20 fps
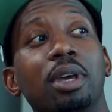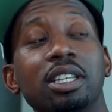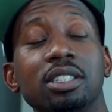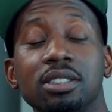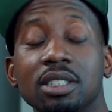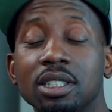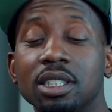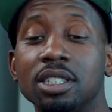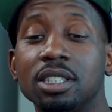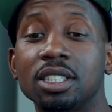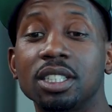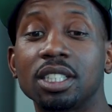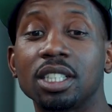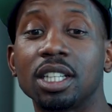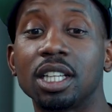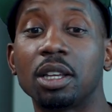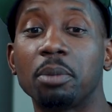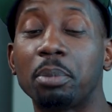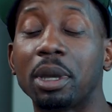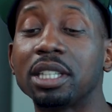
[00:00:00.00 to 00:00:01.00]
basically,
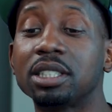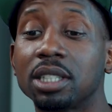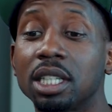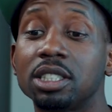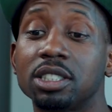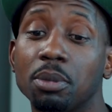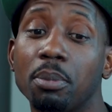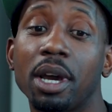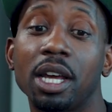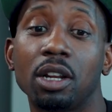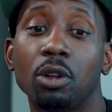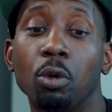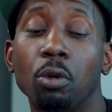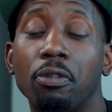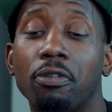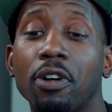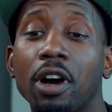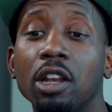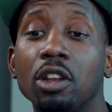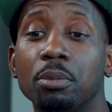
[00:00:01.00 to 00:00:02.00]
it's somebody who
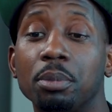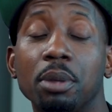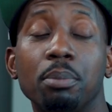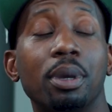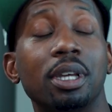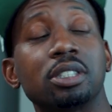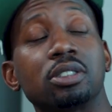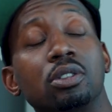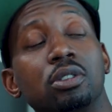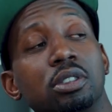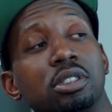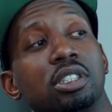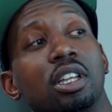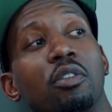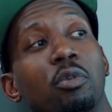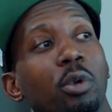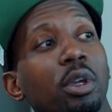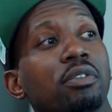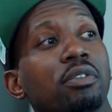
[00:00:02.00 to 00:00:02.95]
followed me based on the stuff